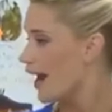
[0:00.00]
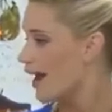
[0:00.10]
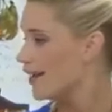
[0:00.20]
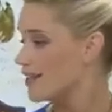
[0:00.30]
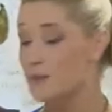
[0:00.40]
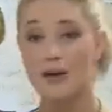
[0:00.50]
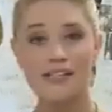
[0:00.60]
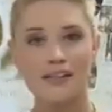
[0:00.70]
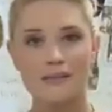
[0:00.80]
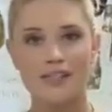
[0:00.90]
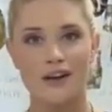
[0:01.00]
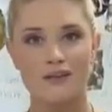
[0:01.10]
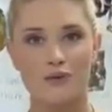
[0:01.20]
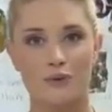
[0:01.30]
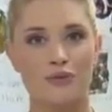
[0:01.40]
and expressing themselves
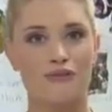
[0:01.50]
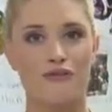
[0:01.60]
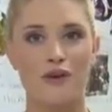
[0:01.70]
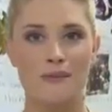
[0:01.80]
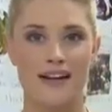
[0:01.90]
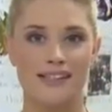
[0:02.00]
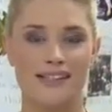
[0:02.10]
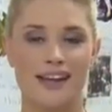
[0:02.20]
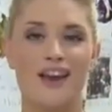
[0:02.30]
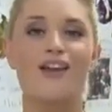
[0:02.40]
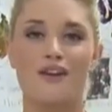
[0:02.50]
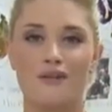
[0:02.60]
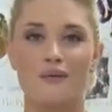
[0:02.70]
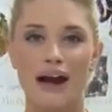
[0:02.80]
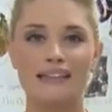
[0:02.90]
through performance, they're
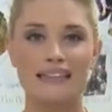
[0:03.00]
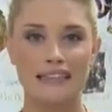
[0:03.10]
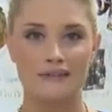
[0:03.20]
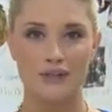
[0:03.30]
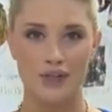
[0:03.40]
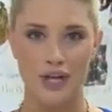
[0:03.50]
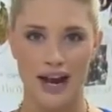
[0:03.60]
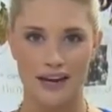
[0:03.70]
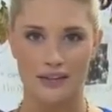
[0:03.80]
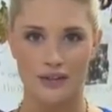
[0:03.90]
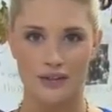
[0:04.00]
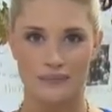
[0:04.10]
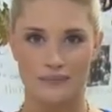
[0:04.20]
rallying for change.